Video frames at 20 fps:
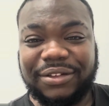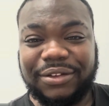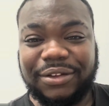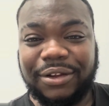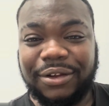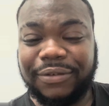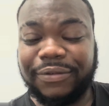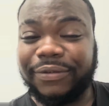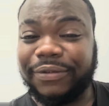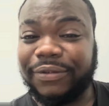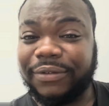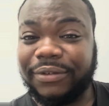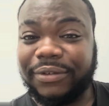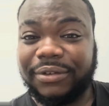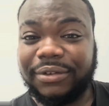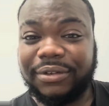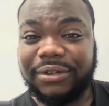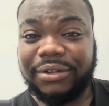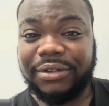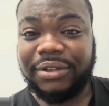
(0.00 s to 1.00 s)
of,
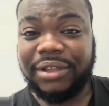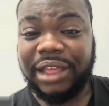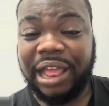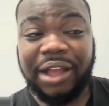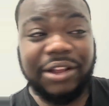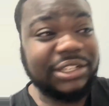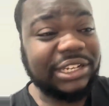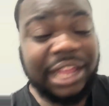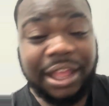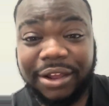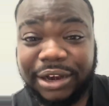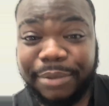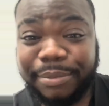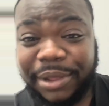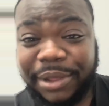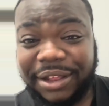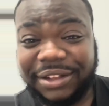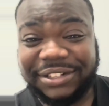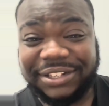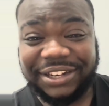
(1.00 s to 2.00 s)
I was out and
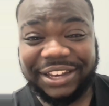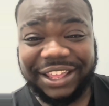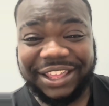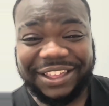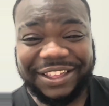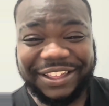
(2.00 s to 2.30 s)
about today.